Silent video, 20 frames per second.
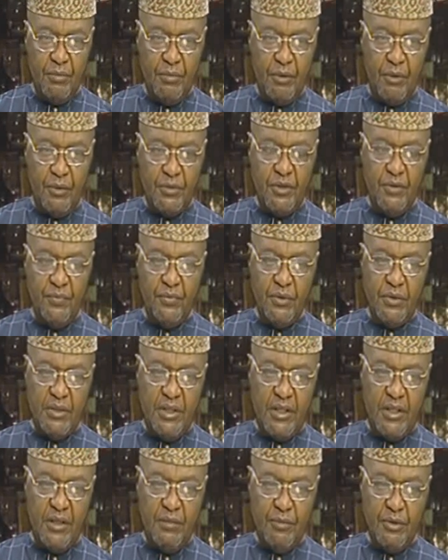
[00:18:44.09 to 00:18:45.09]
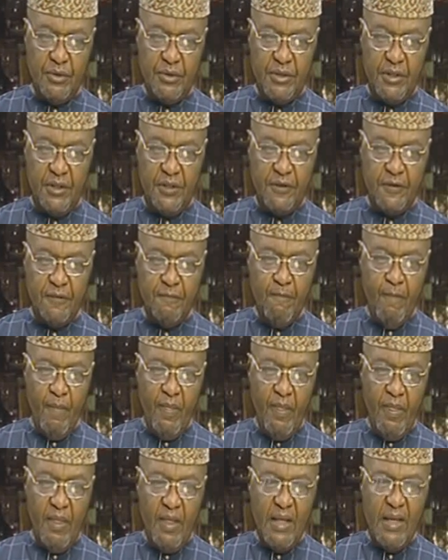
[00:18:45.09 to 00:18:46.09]
Because if you take Imo State,
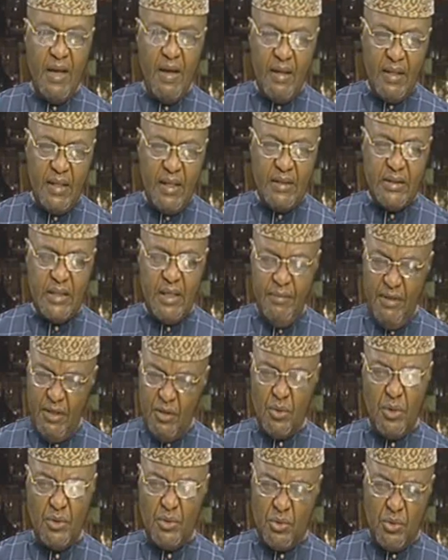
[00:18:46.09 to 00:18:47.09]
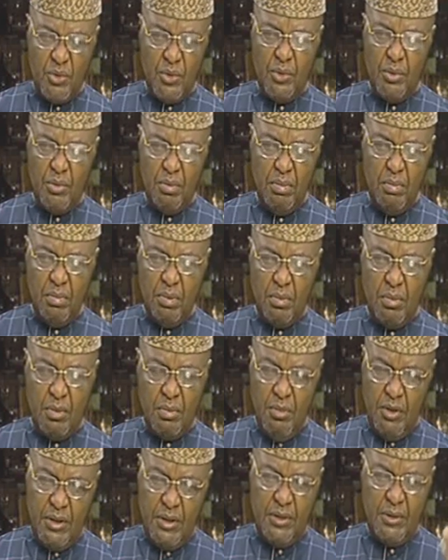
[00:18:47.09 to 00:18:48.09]
now at that time, this was
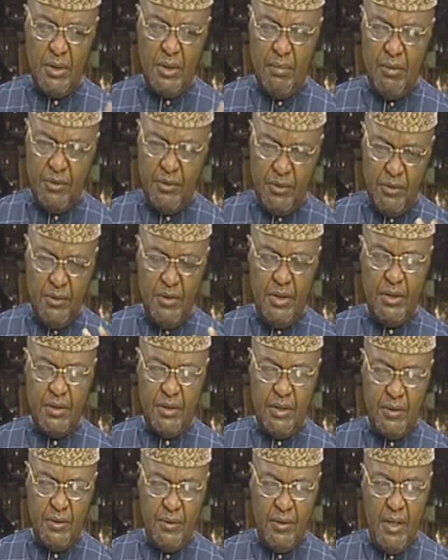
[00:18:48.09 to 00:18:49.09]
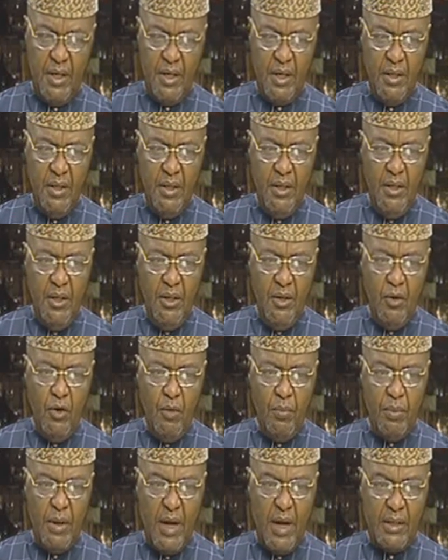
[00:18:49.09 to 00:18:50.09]
about two years ago, yeah.
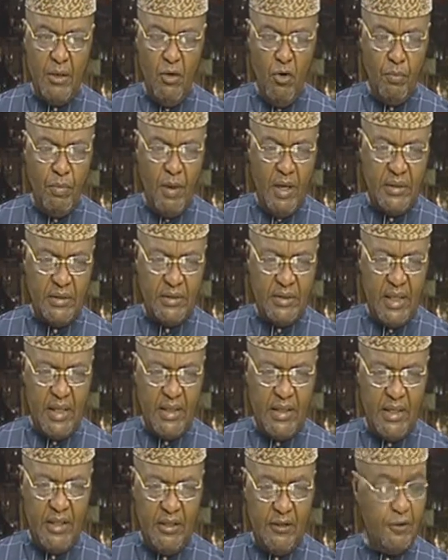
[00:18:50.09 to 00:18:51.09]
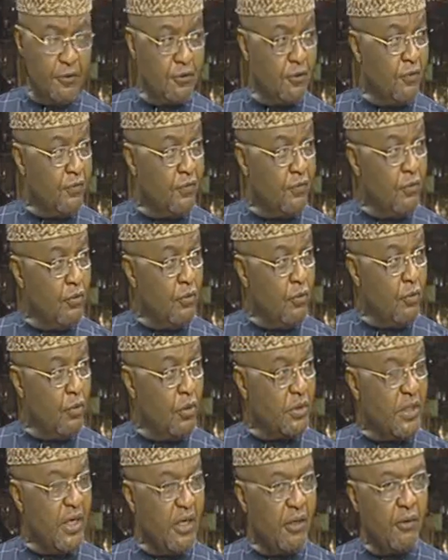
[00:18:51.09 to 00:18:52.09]
Hope had tarred a lot of
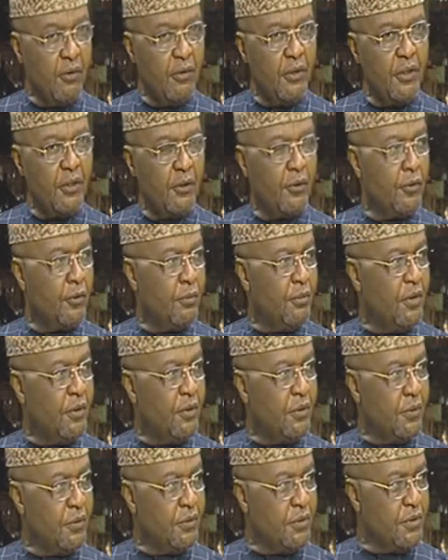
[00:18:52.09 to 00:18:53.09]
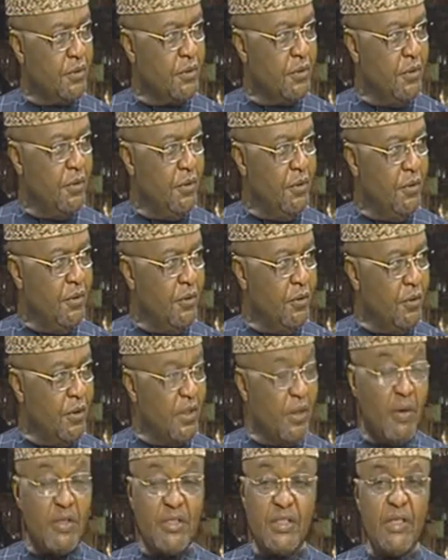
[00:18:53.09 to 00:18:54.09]
what I call economic roads. You know,
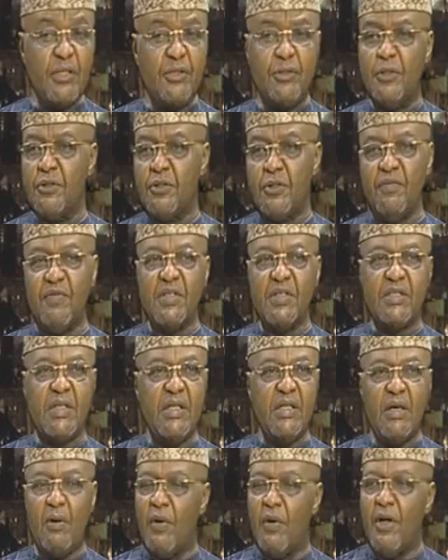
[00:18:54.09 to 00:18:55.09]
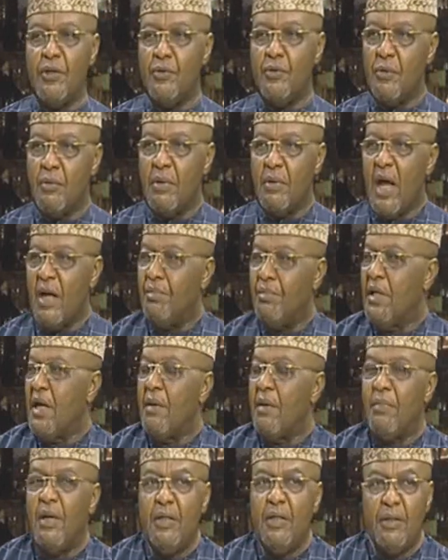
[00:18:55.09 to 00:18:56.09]
there were sections of the state that had been
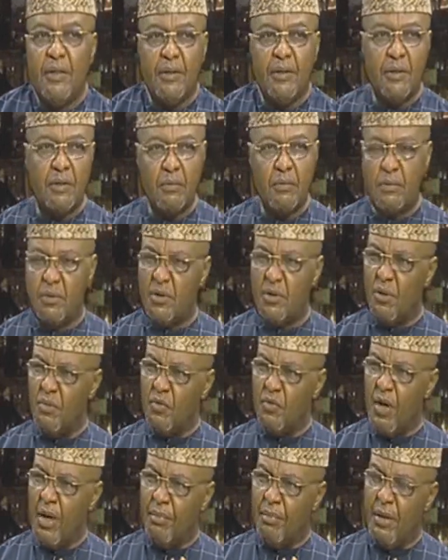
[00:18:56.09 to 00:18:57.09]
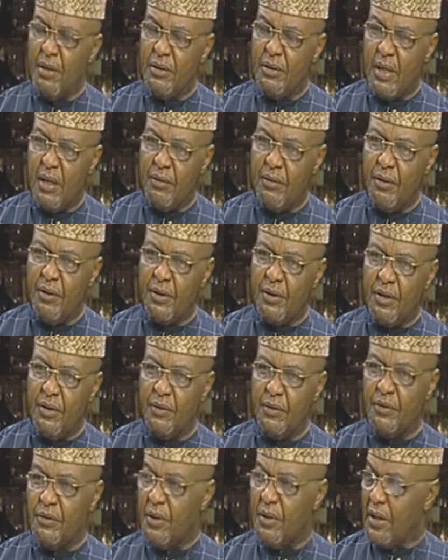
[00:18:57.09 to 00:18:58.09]
abandoned, somewhere around
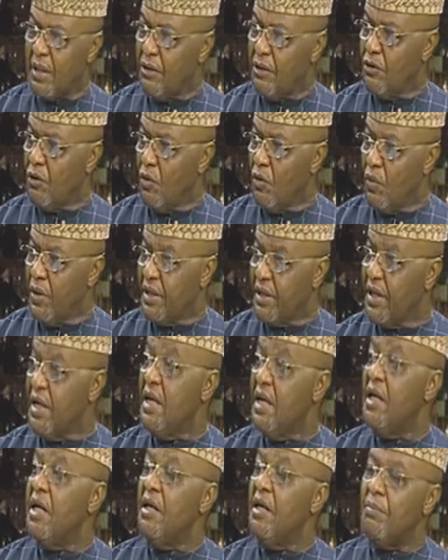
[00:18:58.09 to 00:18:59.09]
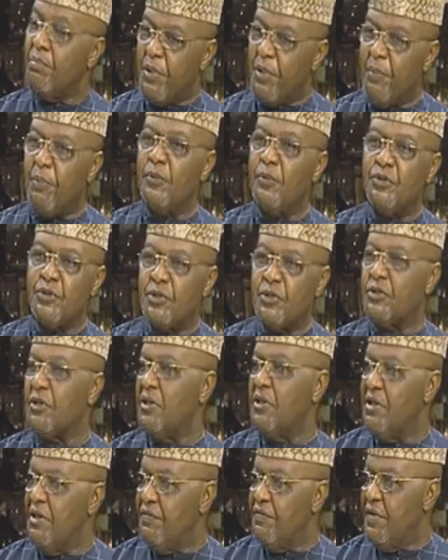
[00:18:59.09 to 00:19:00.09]
Okigwe, somewhere around Owerri. People just
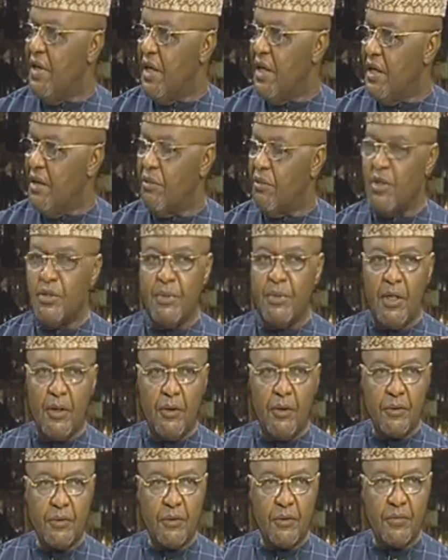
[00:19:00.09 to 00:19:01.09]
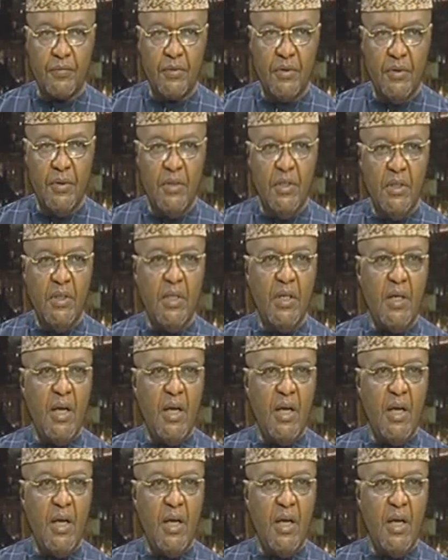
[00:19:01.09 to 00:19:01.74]
don't live there anymore, it's been cut off.